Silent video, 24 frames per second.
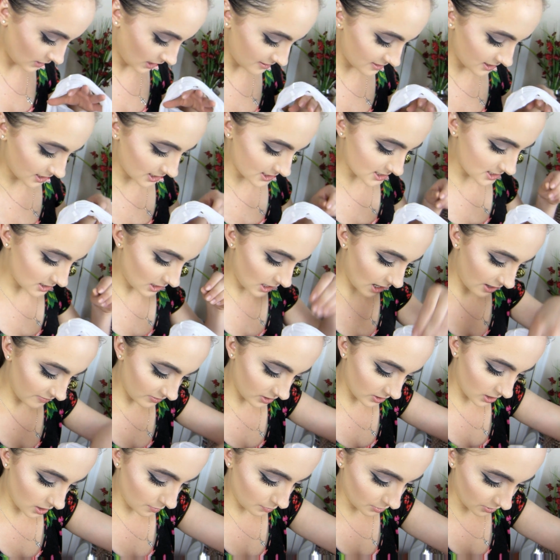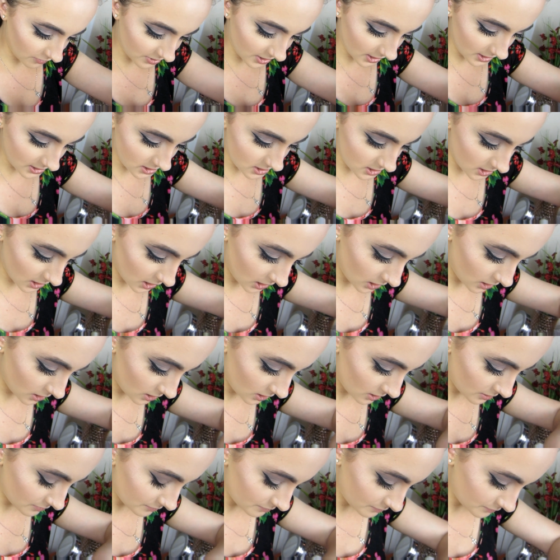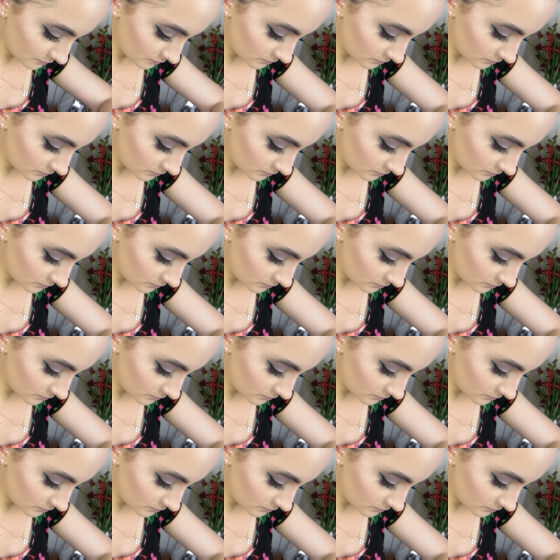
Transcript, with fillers: I think I still have a couple of things in here.